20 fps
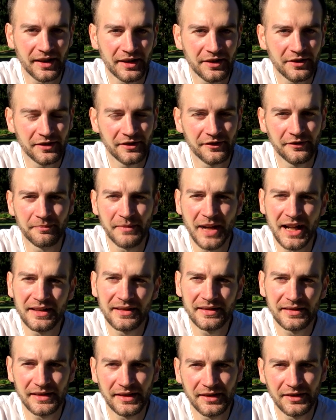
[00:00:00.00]
I could have made
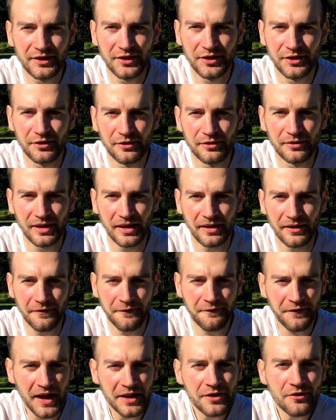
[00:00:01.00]
it into a
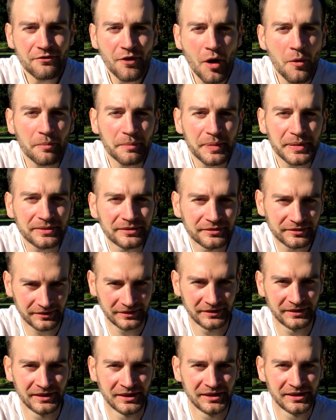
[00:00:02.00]
fun romp!
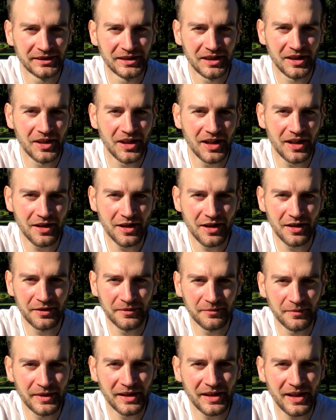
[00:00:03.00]

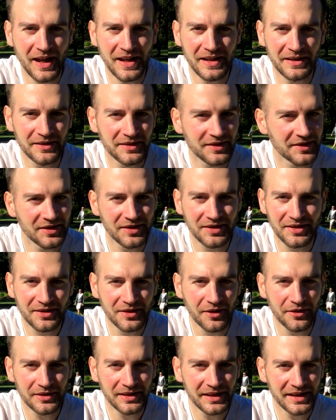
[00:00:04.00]
And just
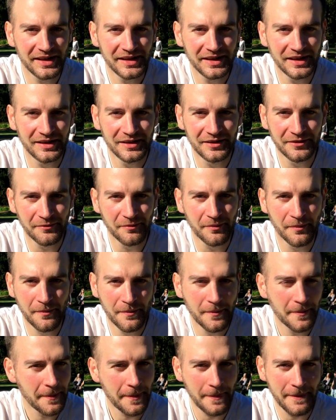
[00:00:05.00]
totally,
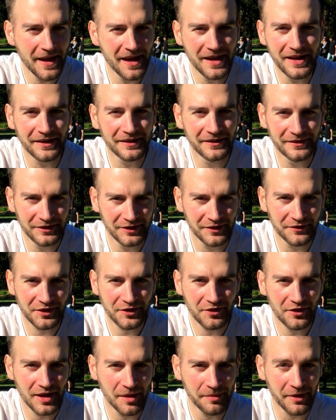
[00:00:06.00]
could have
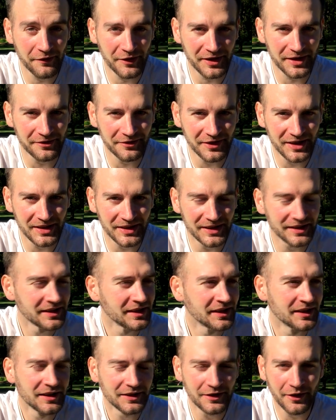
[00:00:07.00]
screwed up everything, really,
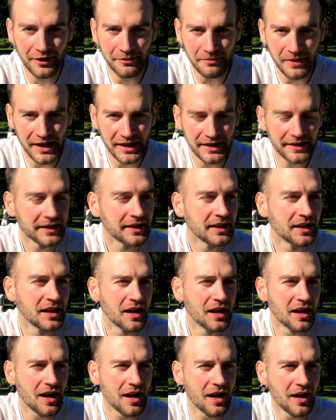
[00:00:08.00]
knowing me.
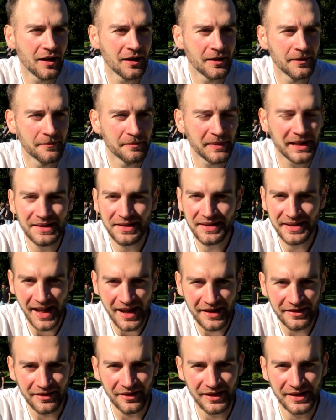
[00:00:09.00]
But
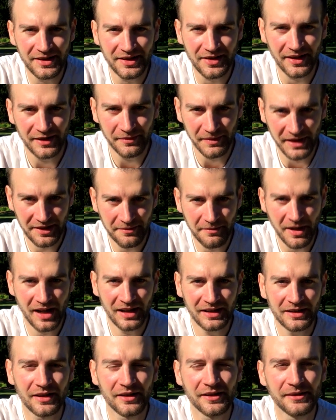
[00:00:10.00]
instead, I decided to be
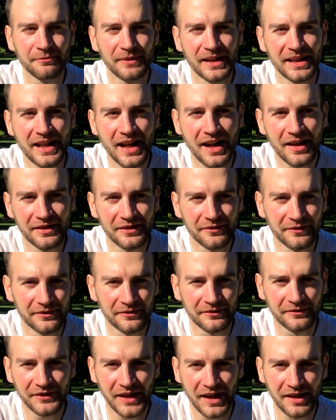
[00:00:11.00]
smart. I went out and
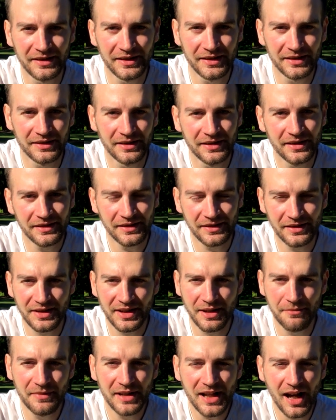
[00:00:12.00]
found a
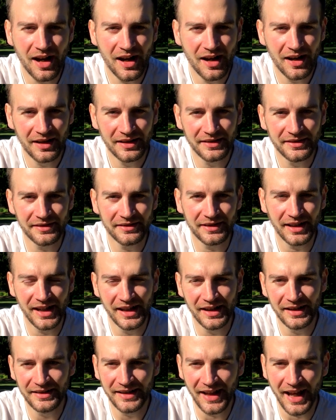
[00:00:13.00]
SIM card
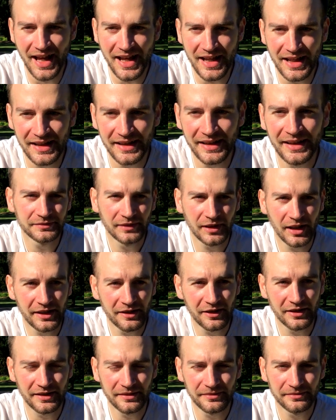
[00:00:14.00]
and I
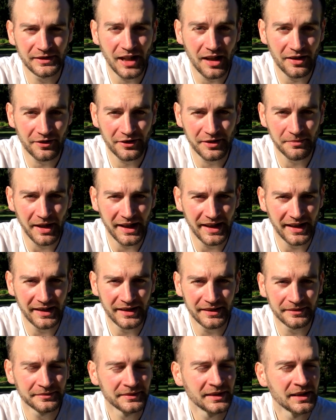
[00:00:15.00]
got a color in my
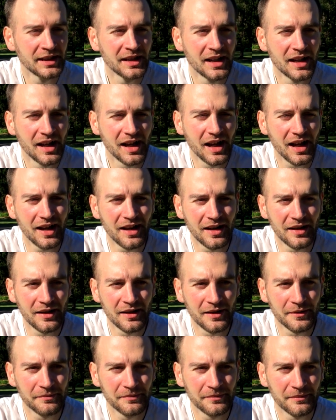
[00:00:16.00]
hair.
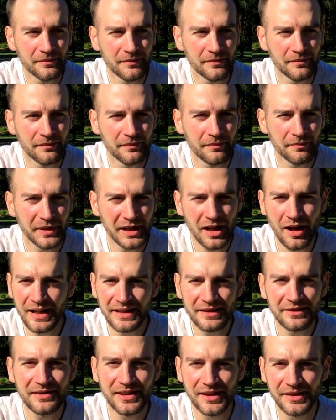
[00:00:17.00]
But I
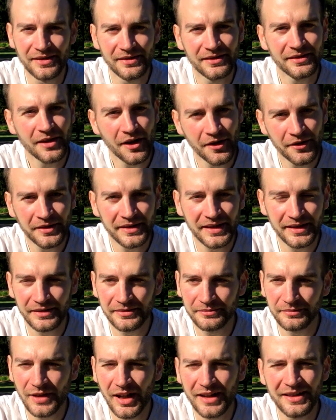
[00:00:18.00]
didn't know that.
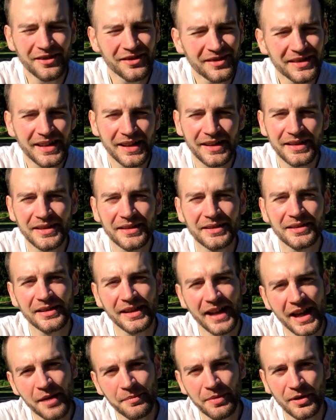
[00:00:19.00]
I don't think that the
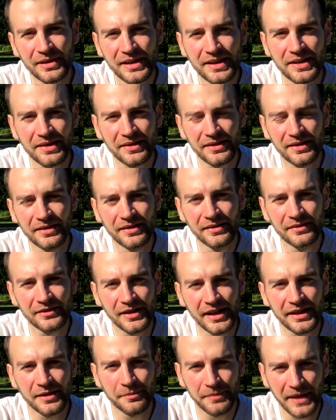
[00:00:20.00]
airport is in
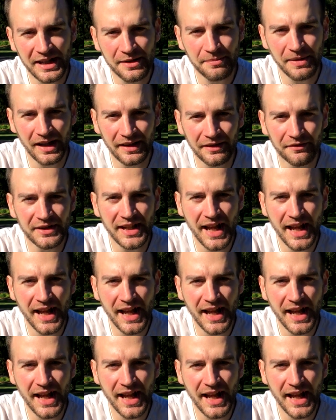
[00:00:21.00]
like the best part of